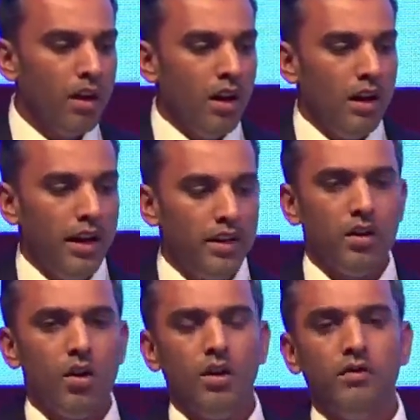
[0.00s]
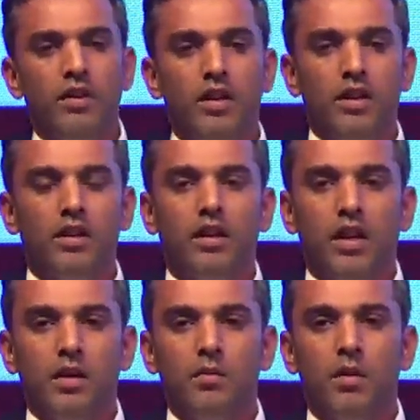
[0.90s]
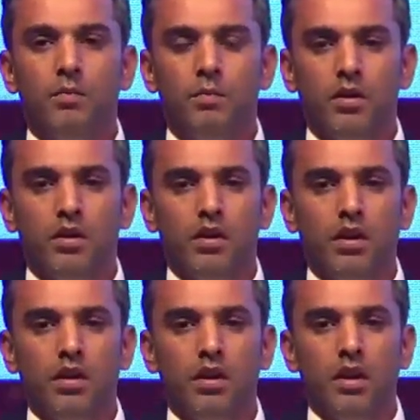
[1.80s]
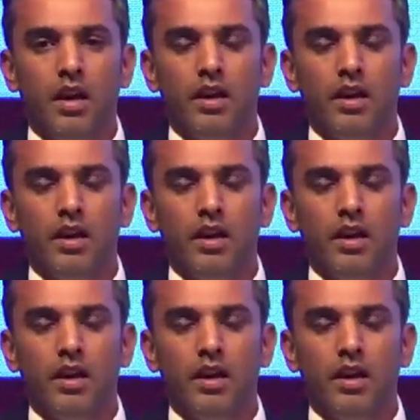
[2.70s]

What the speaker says: Later on, we came up and